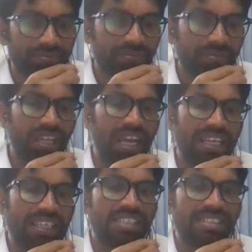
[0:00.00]
And
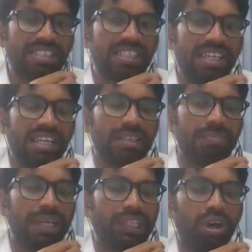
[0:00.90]
you can see here the
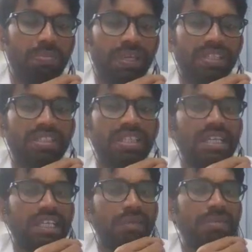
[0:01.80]
main topics,
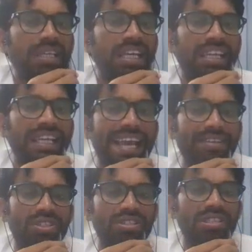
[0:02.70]
chemical
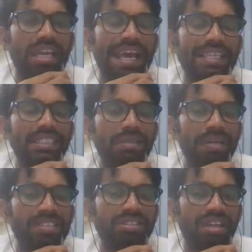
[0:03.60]
reactions, acid,
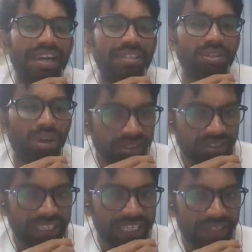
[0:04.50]
base and salt.
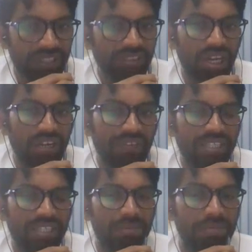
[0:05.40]
Second one, third one is
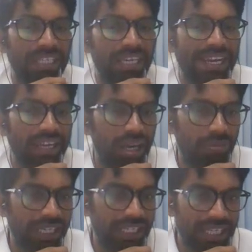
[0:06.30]
the metal and
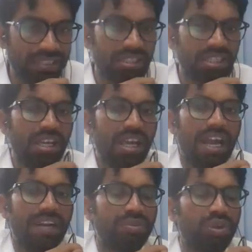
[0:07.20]
non-metals,
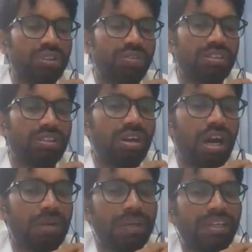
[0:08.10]
and fourth one the carbon